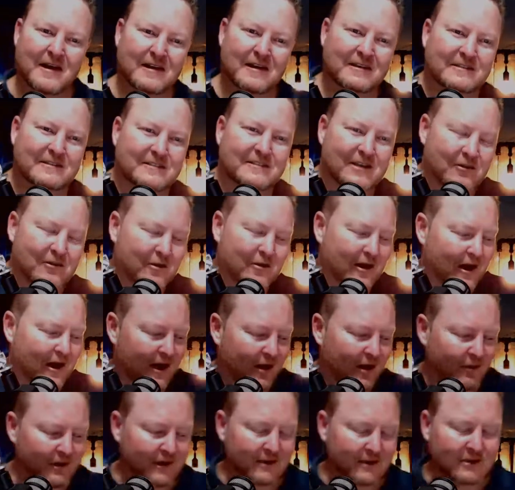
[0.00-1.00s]
So uh, I
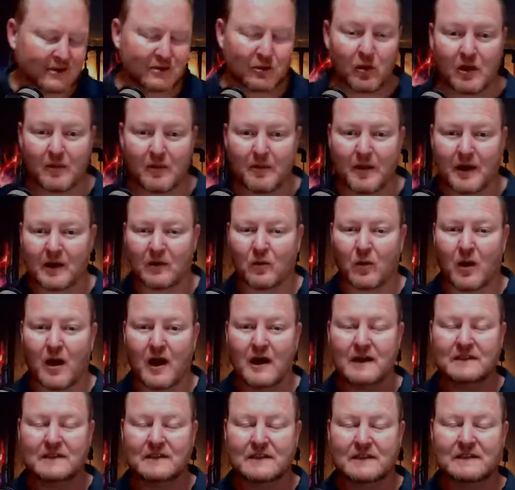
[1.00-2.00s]
want to talk about why
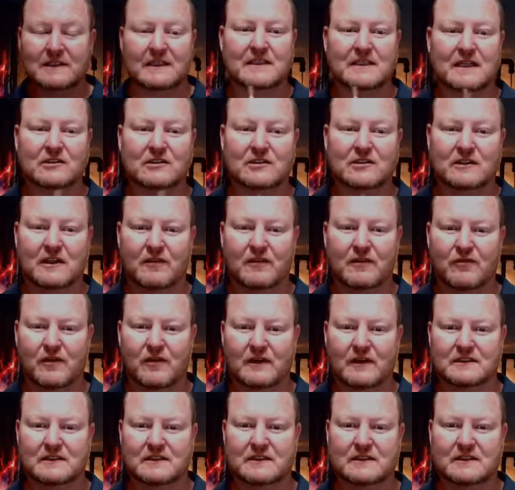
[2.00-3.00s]
is there such a
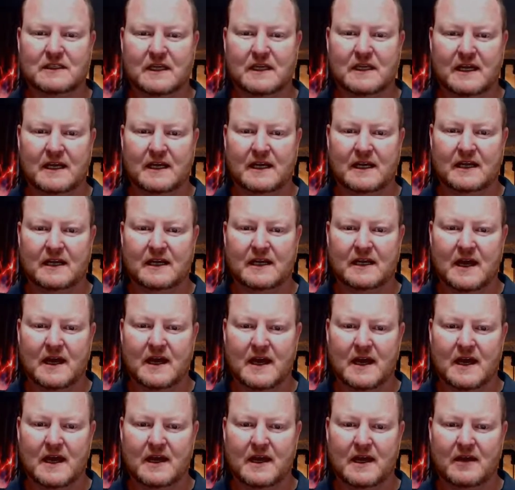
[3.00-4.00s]
difference in
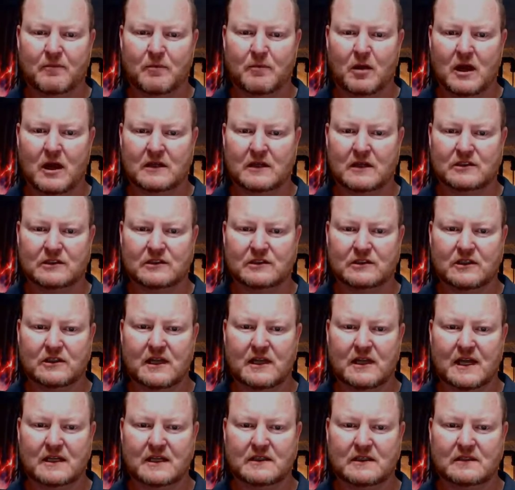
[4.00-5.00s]
a brush
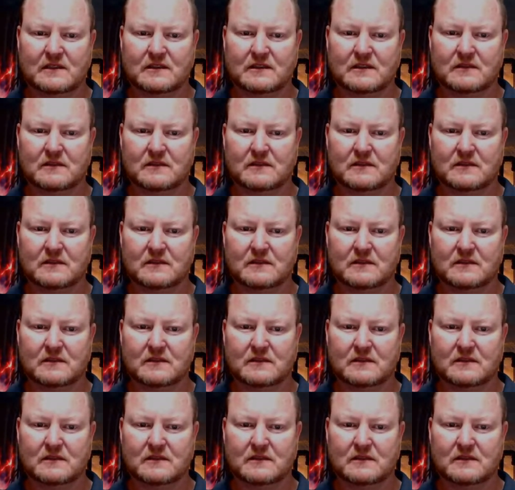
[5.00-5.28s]
that